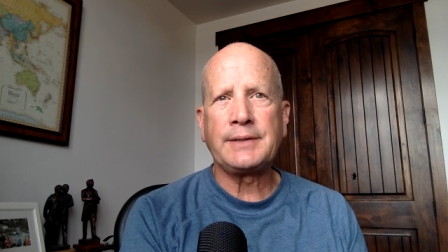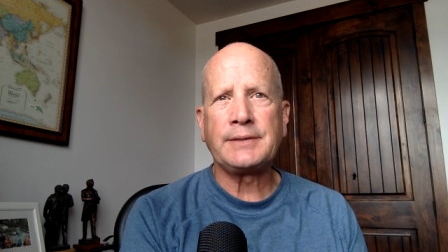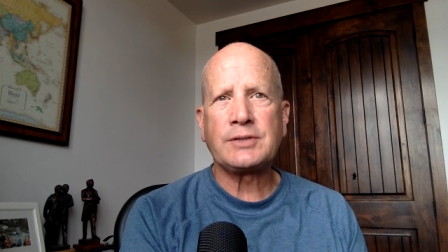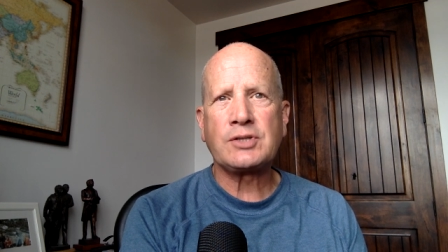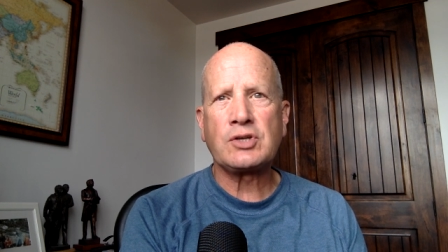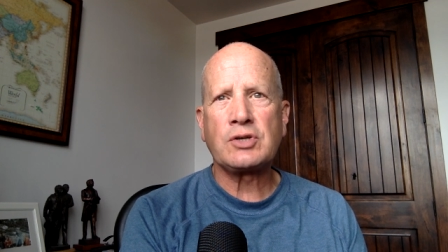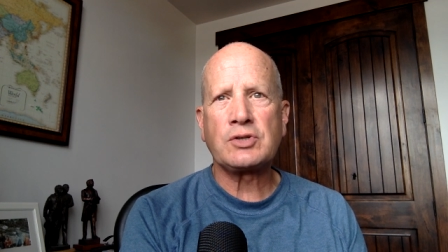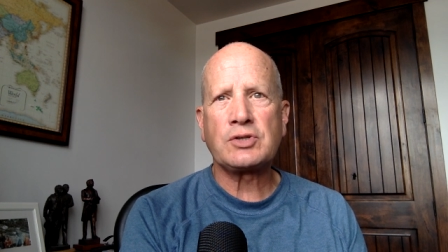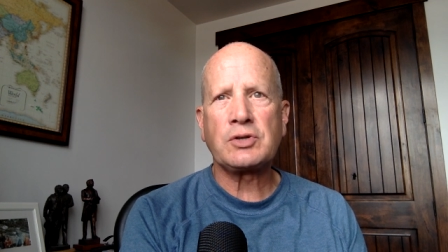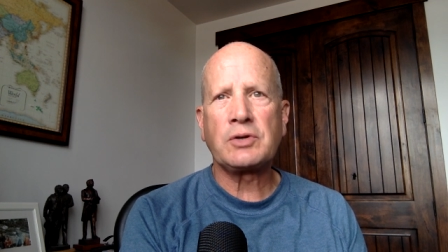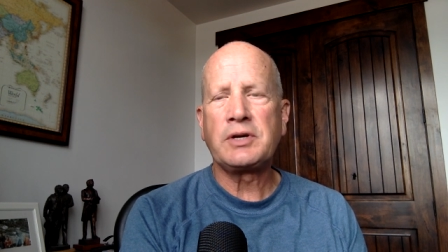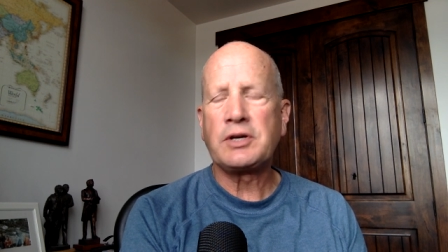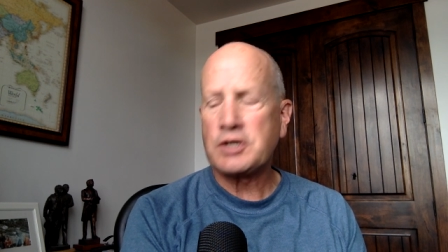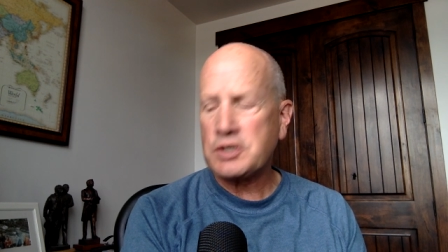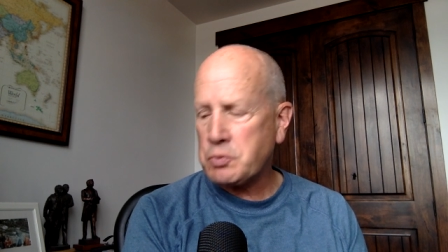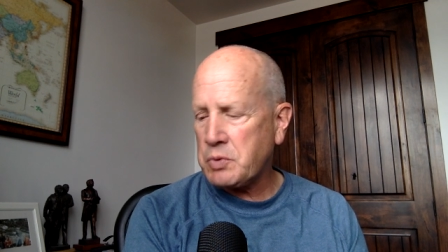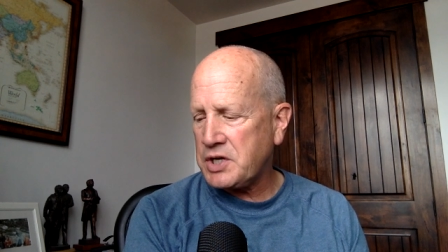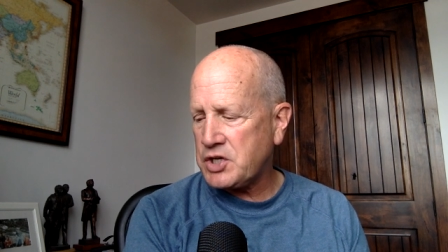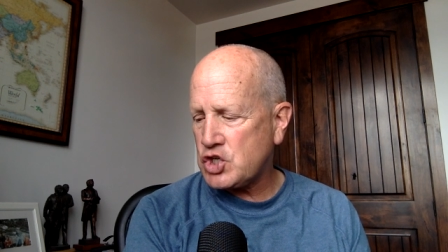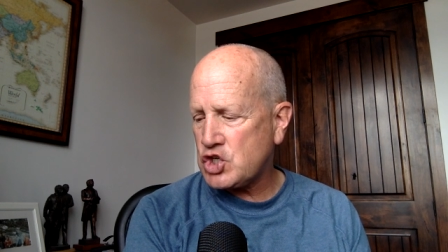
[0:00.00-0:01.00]
so, so
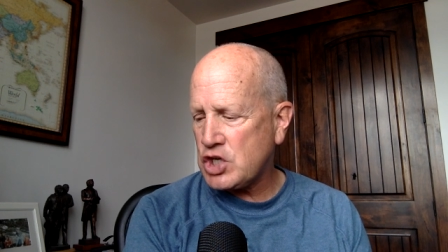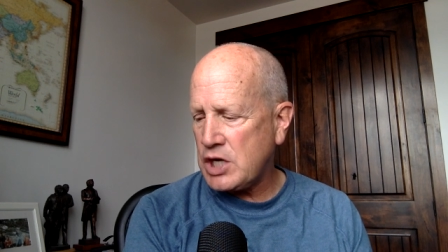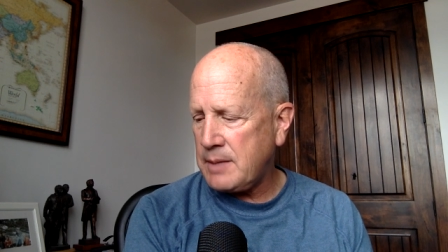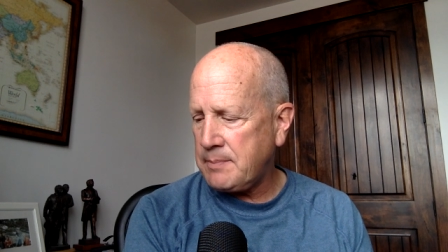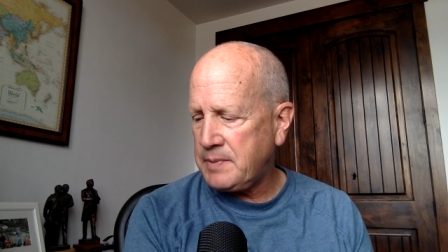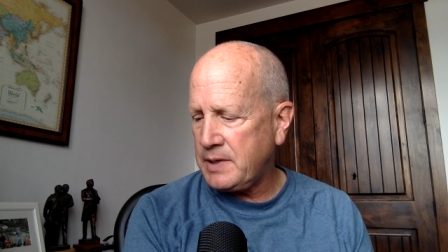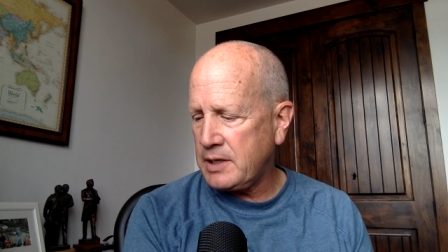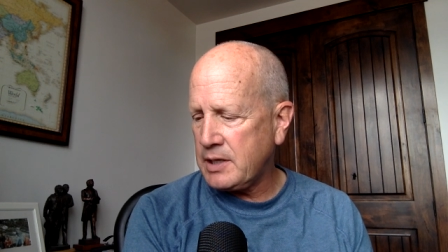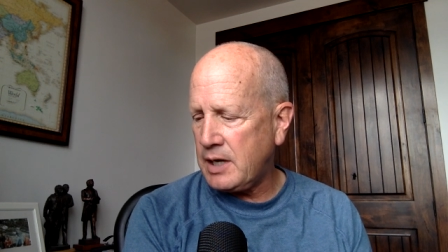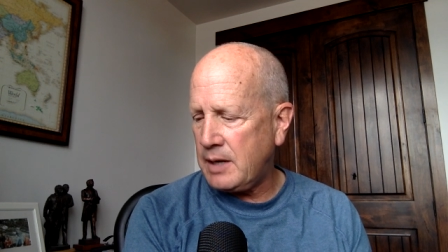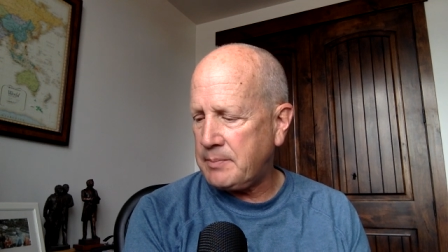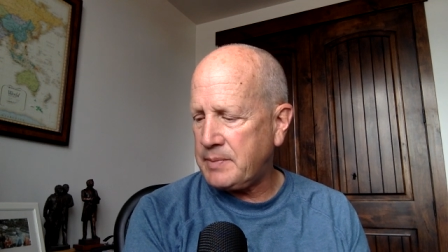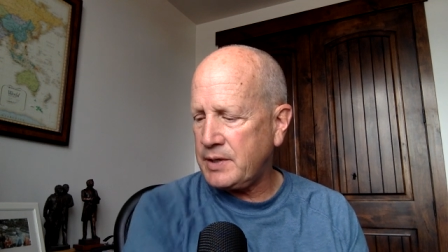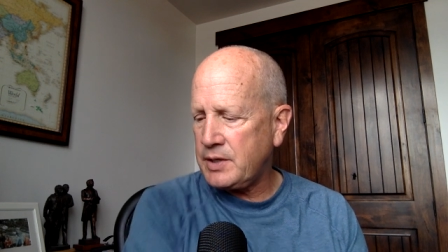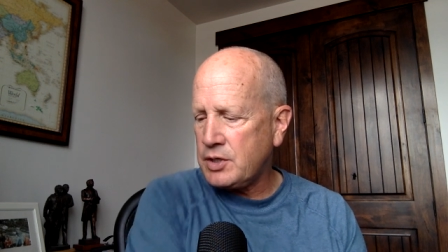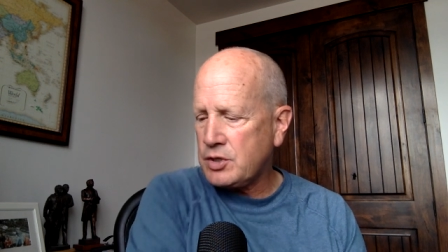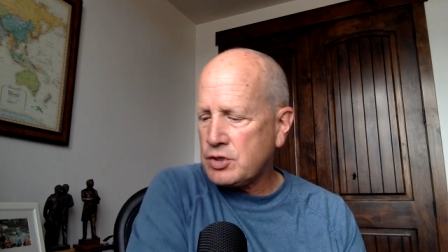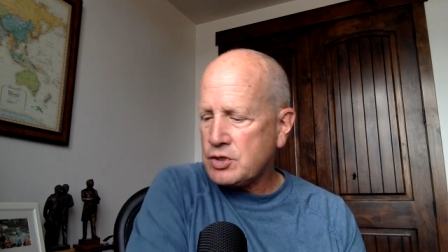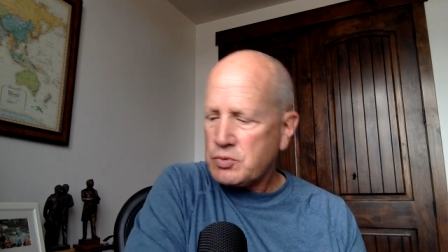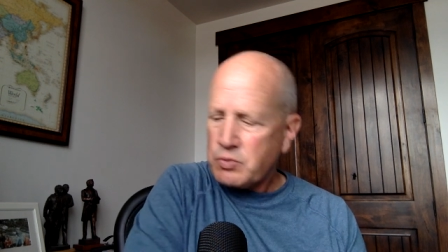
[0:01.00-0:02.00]
here's what's shaping up,
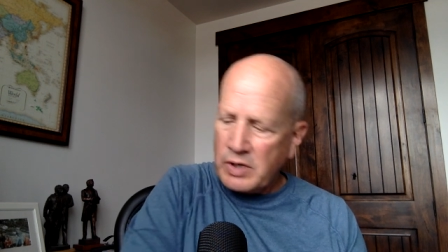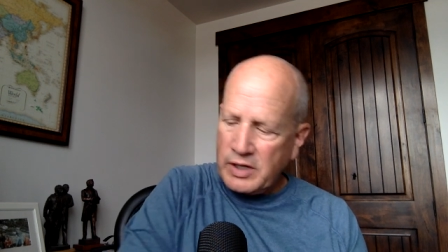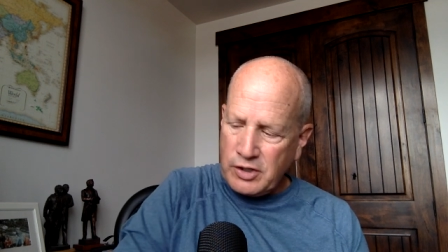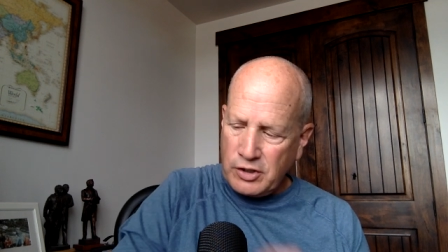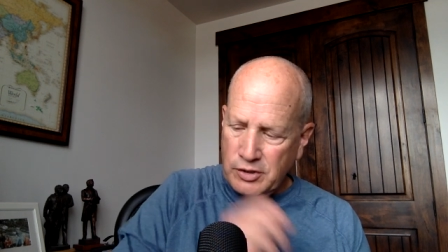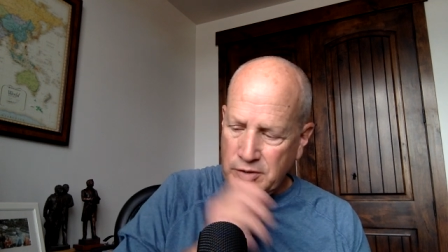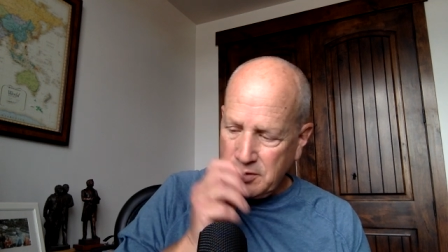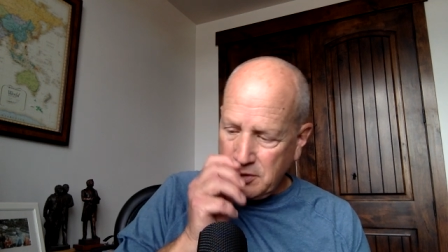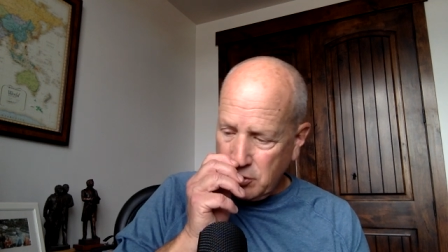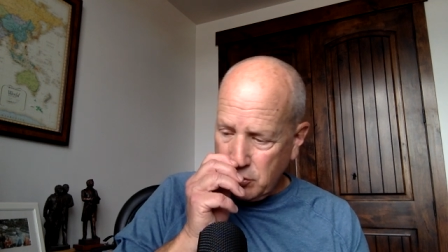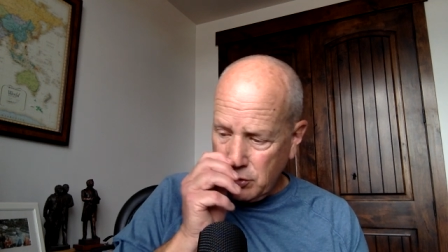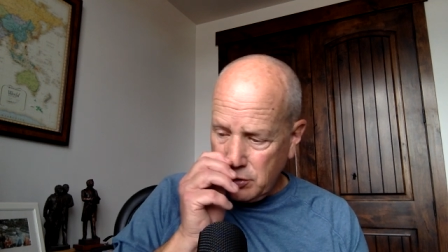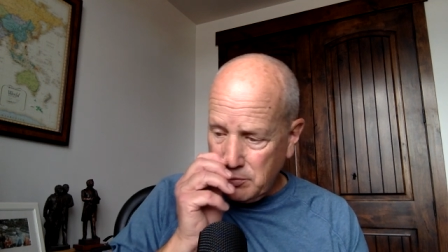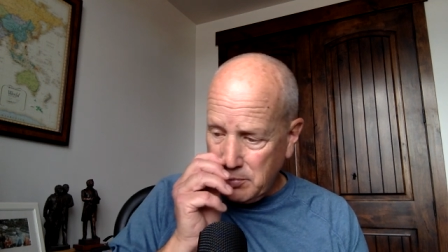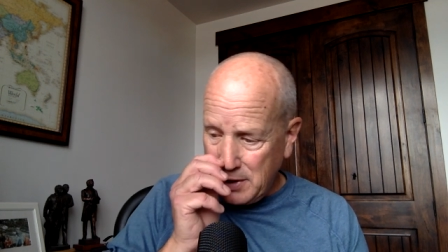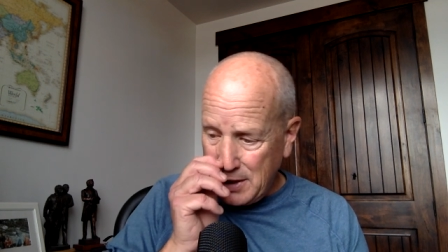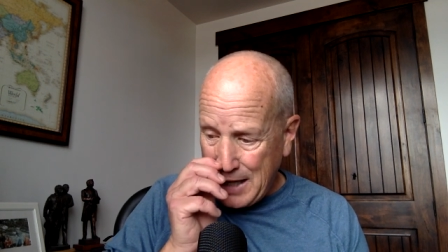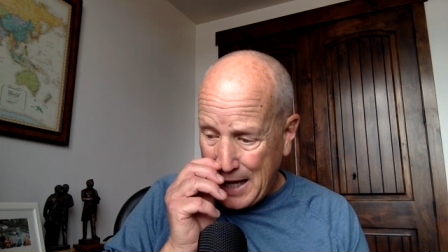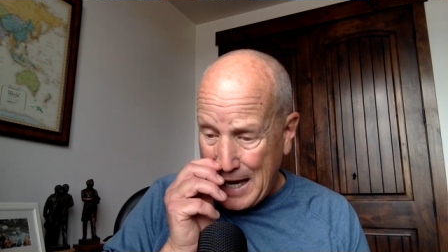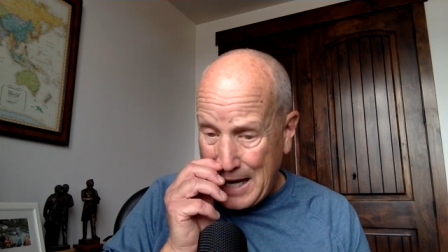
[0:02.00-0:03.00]
and here's what could, could
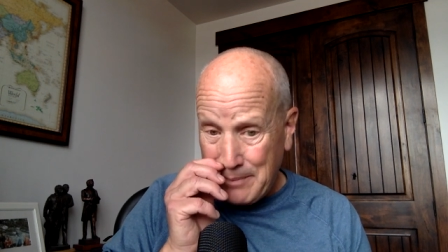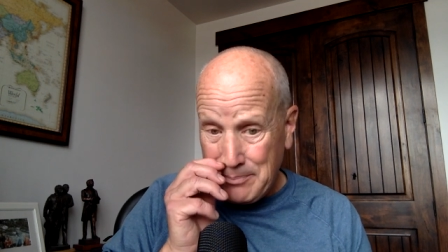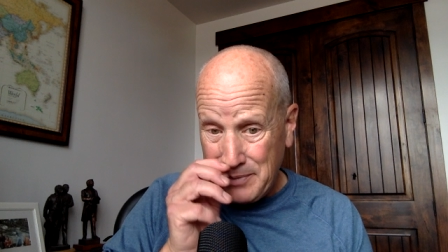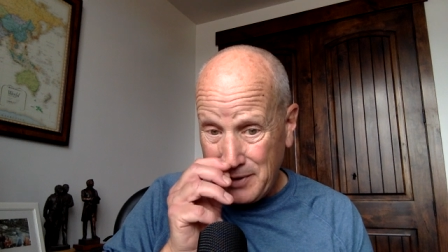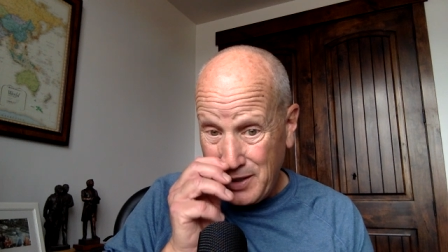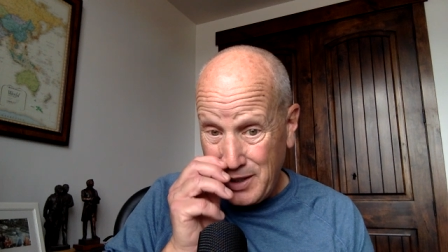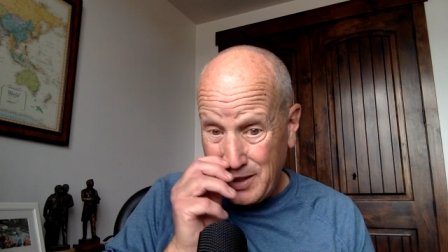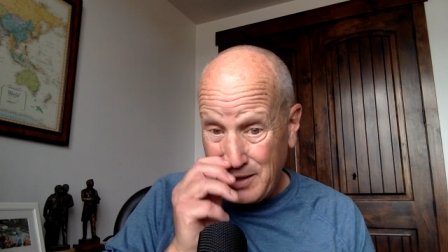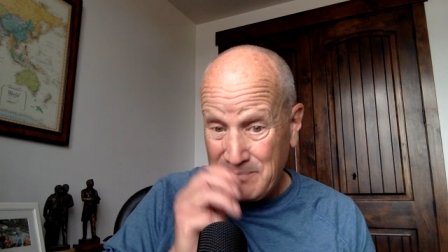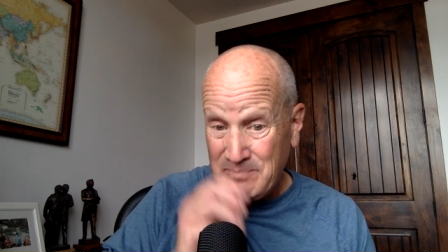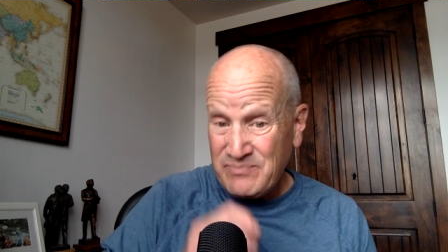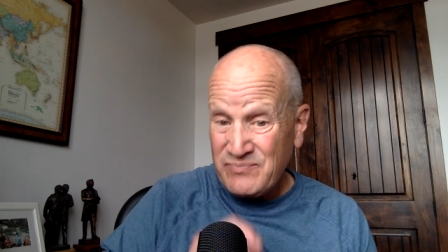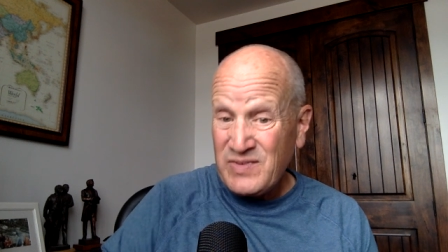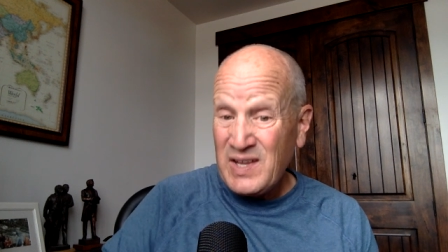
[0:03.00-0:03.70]
be happening.